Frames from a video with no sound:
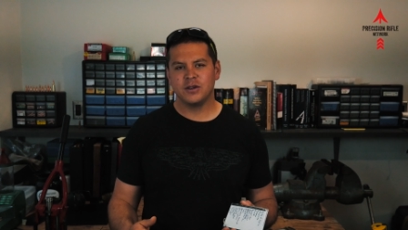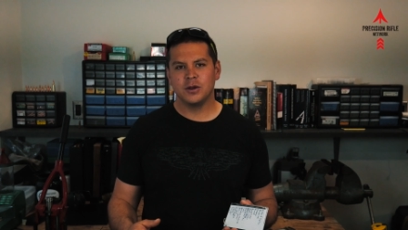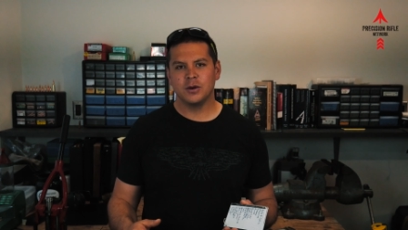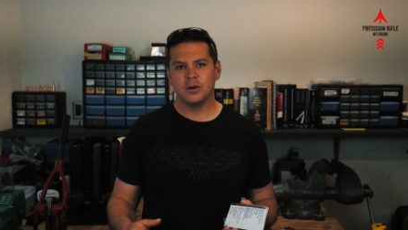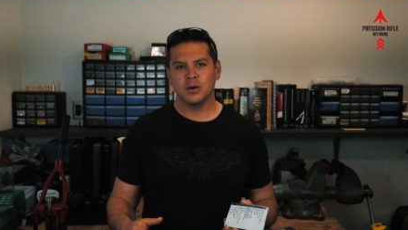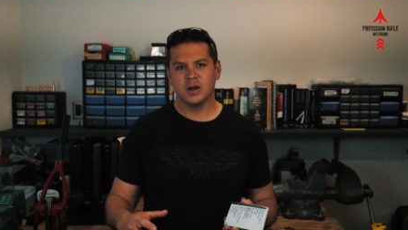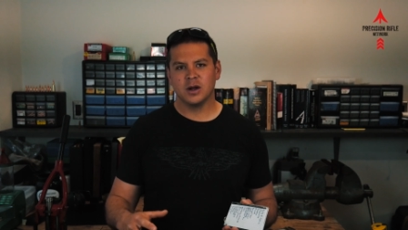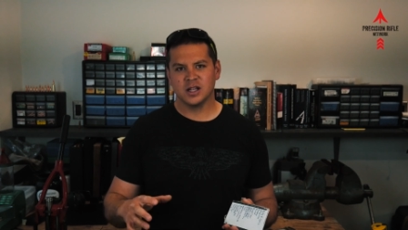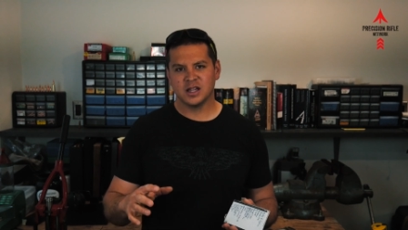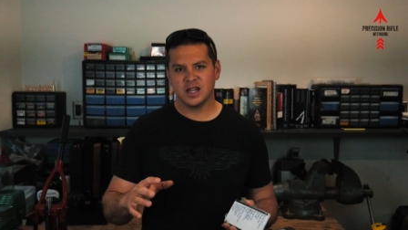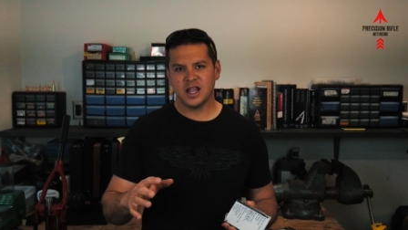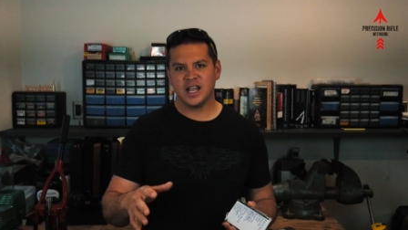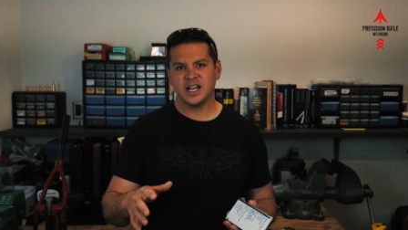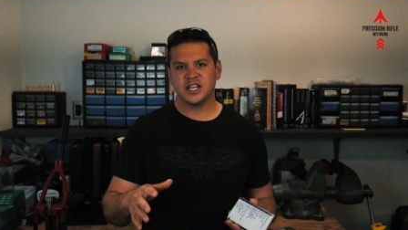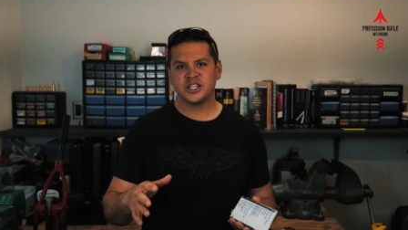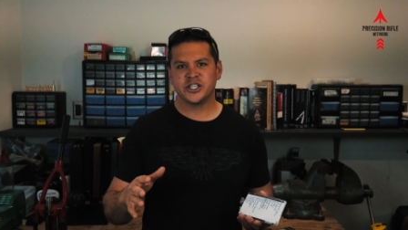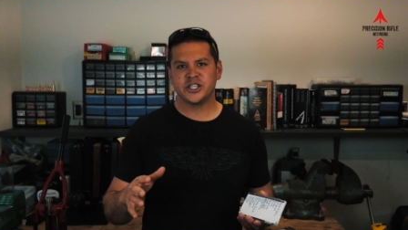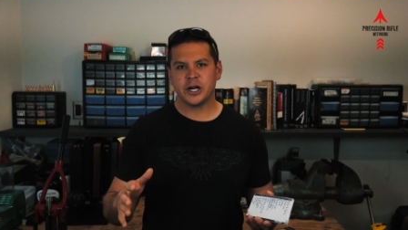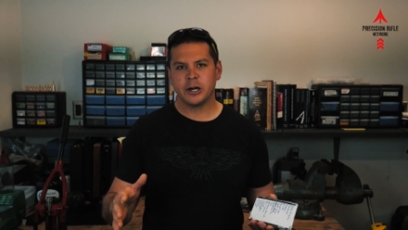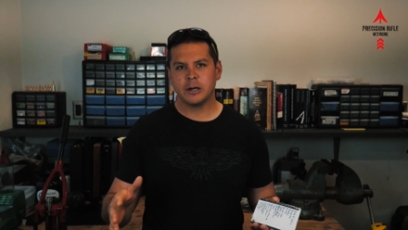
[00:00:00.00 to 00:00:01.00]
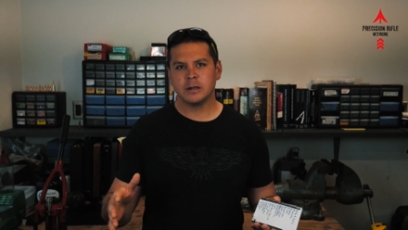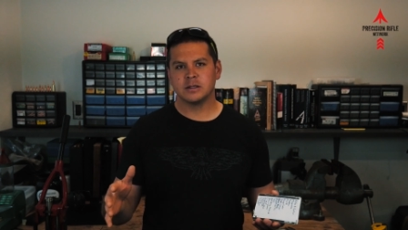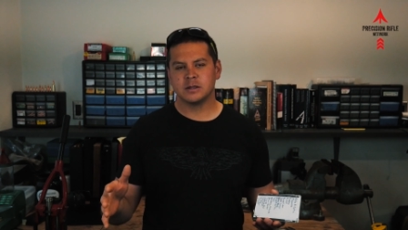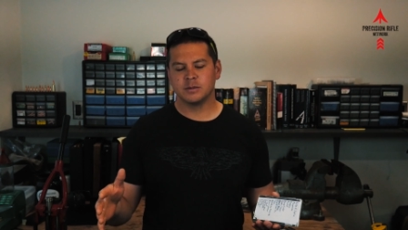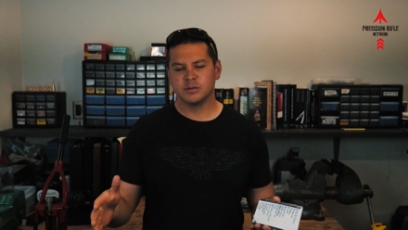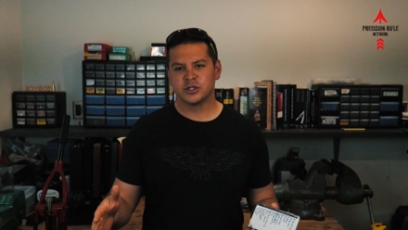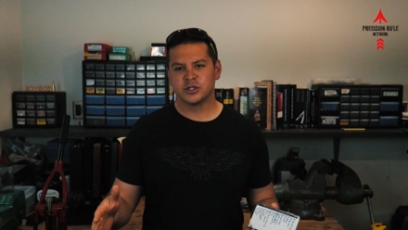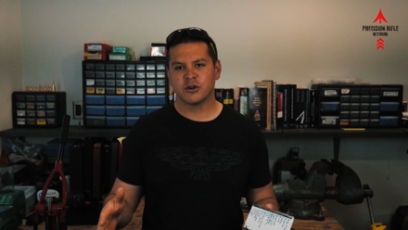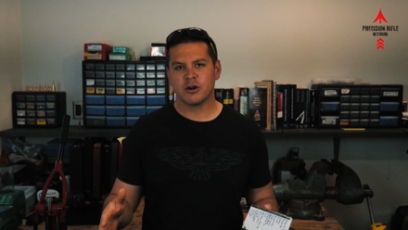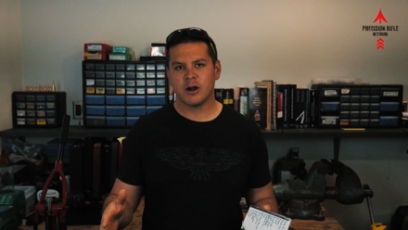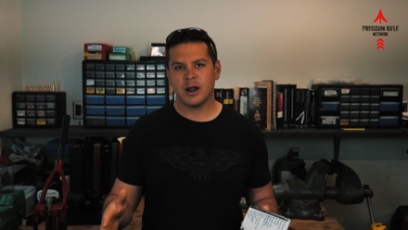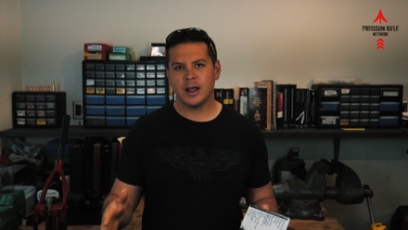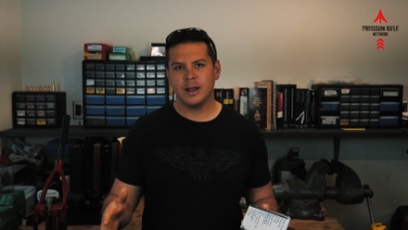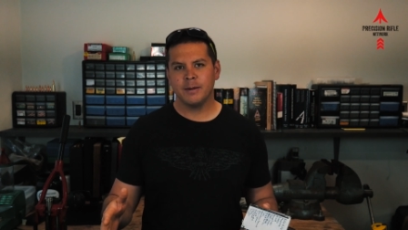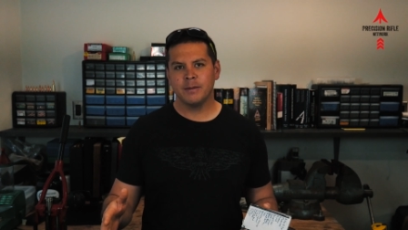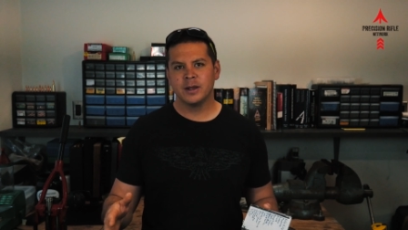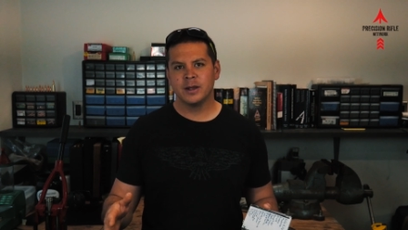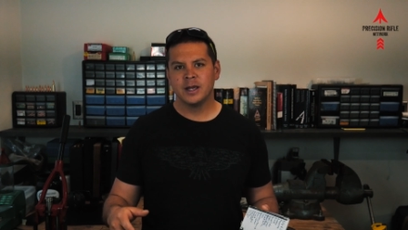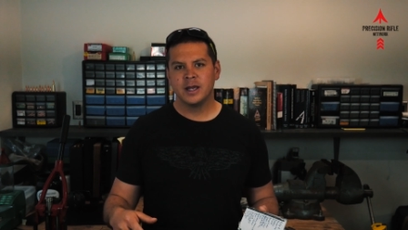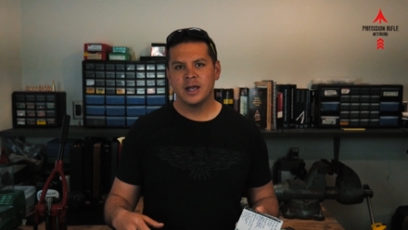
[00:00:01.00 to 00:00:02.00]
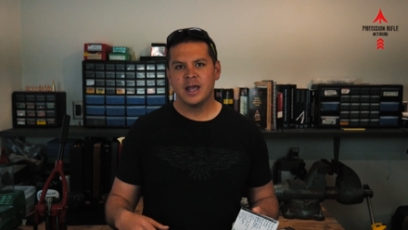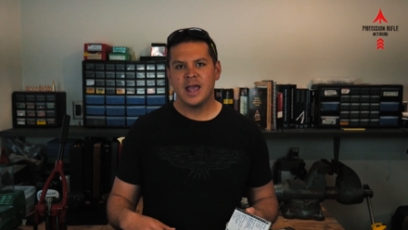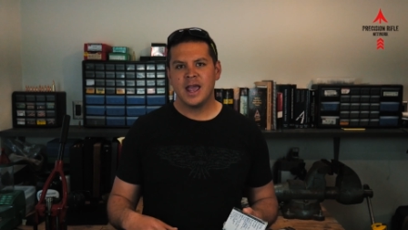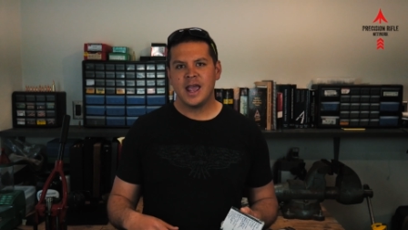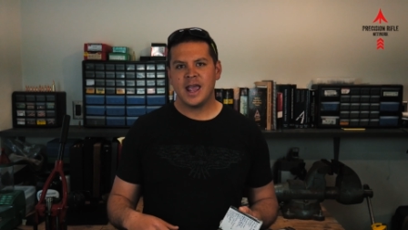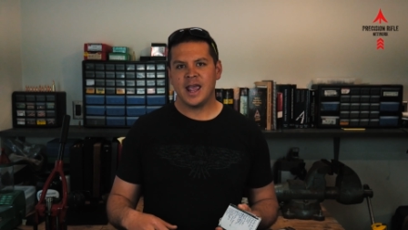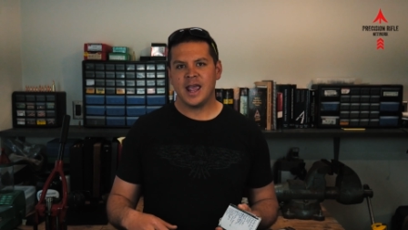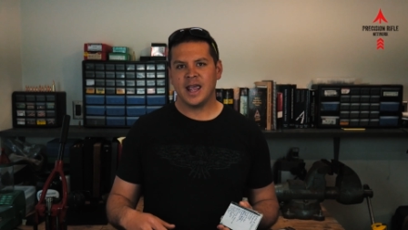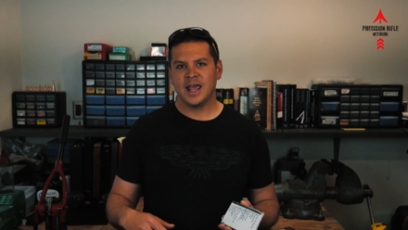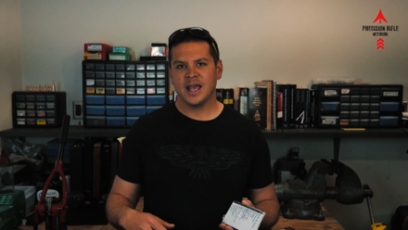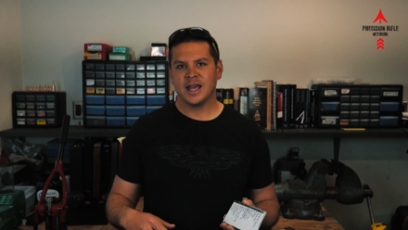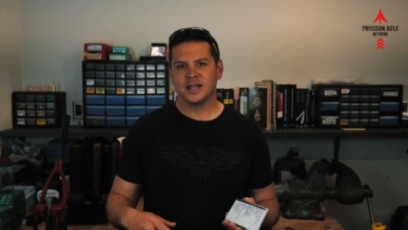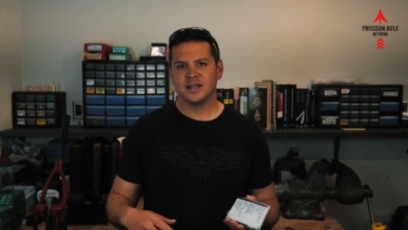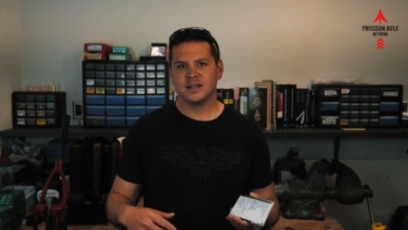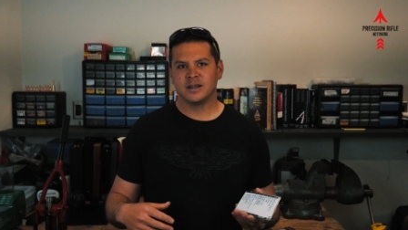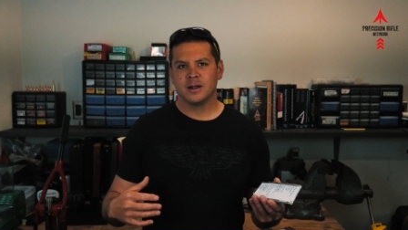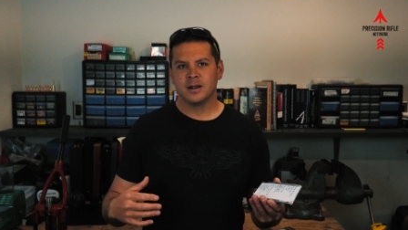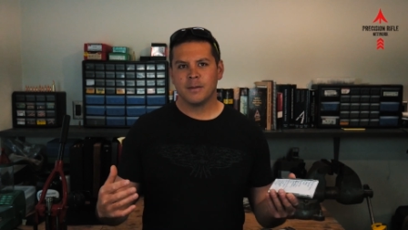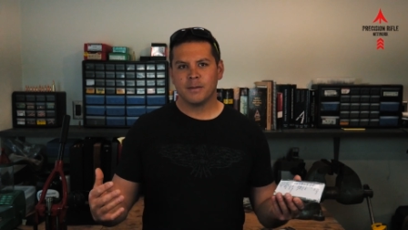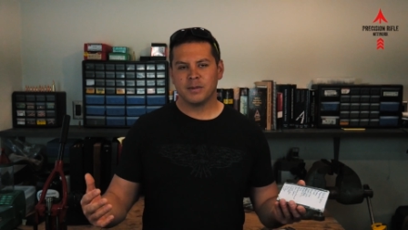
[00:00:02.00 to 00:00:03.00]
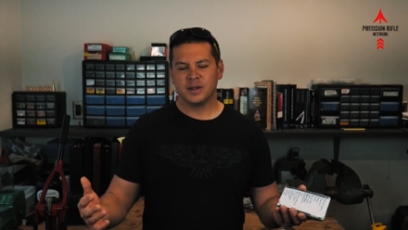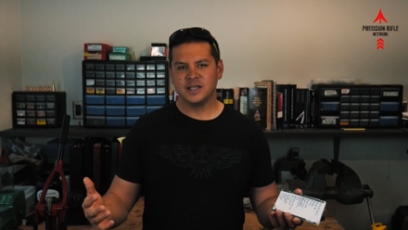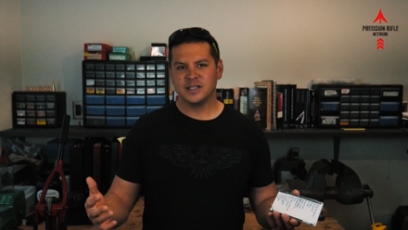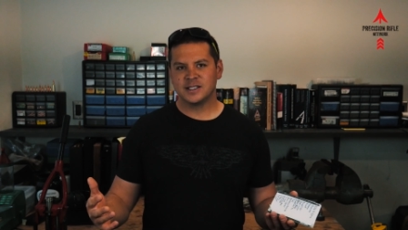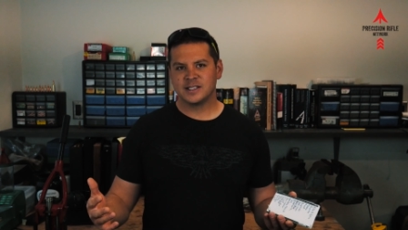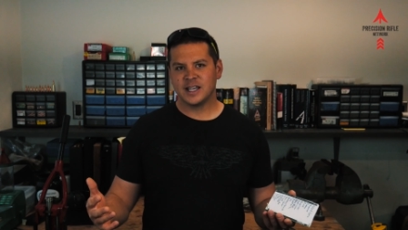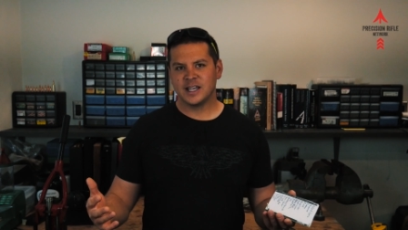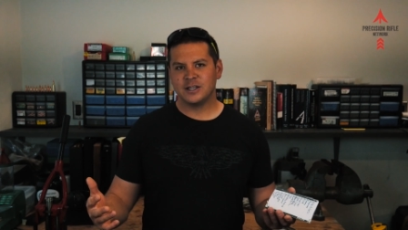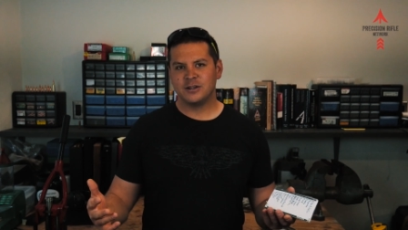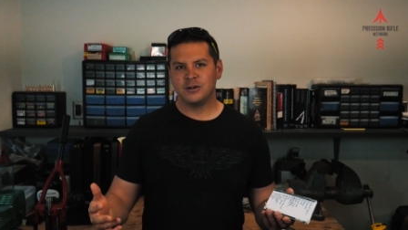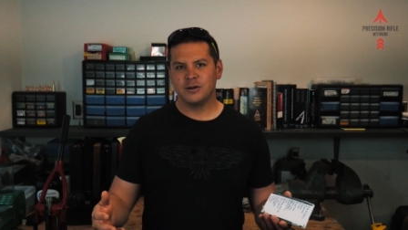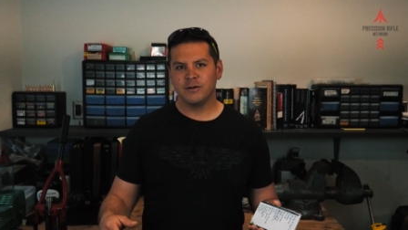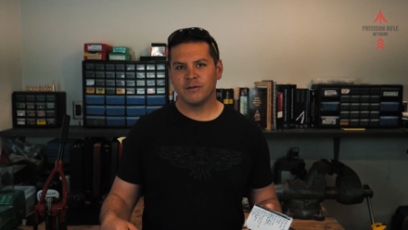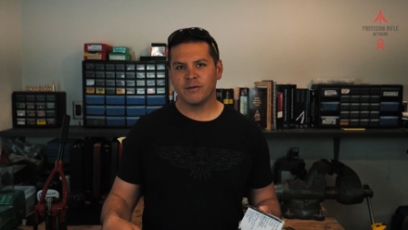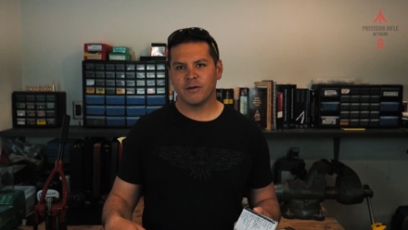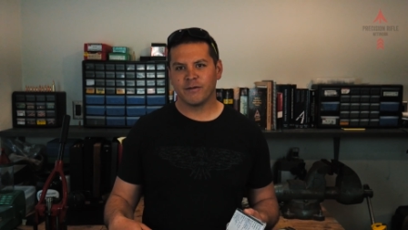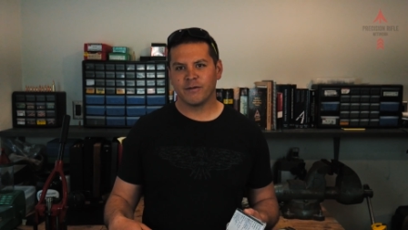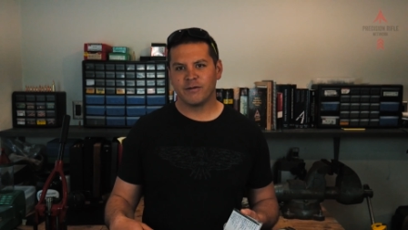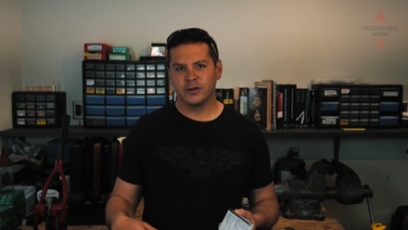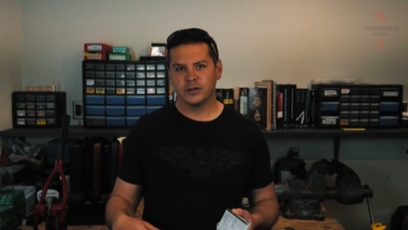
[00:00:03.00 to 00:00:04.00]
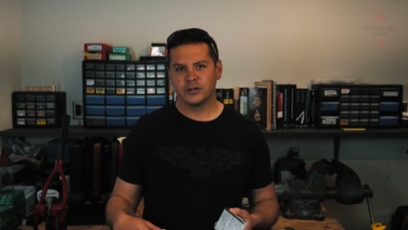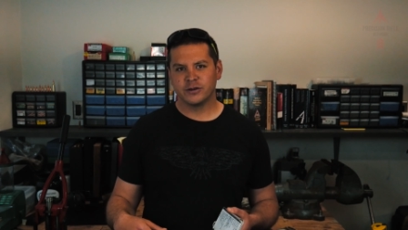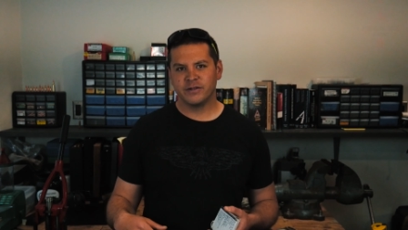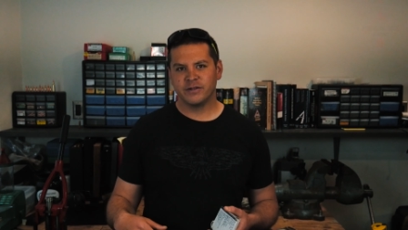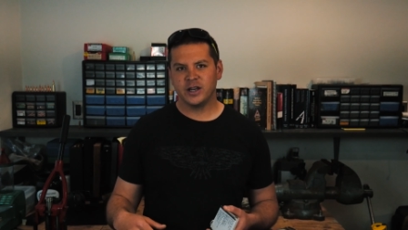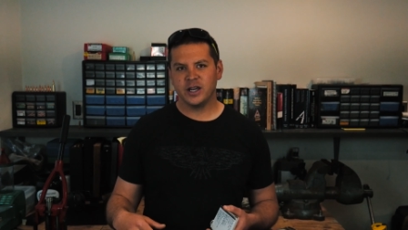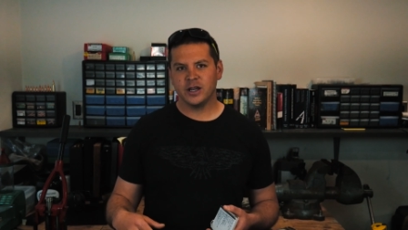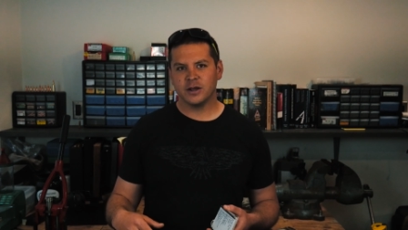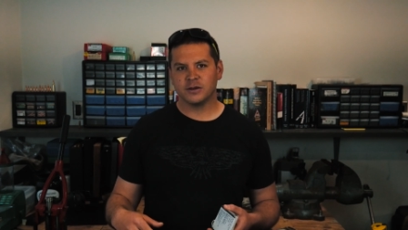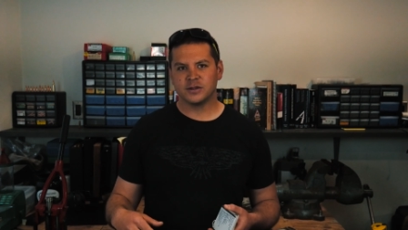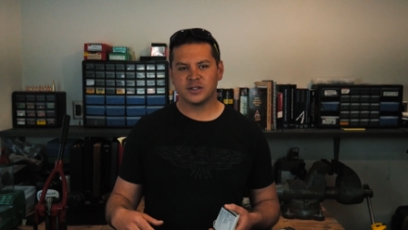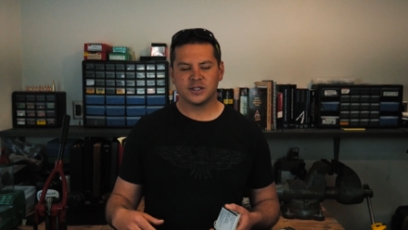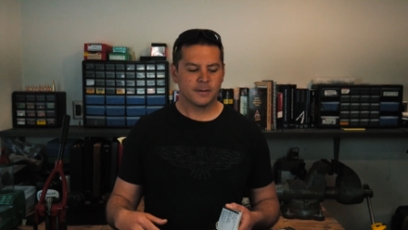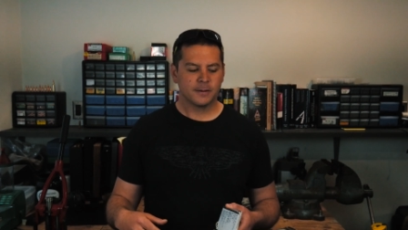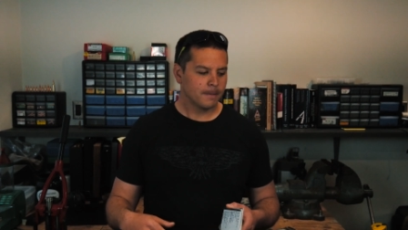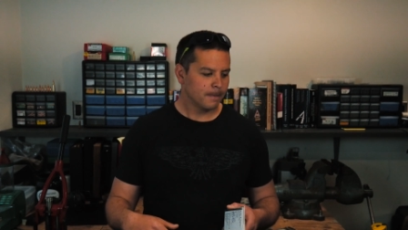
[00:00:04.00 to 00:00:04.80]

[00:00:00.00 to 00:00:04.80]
you like, share, and subscribe. And please stay tuned for future videos.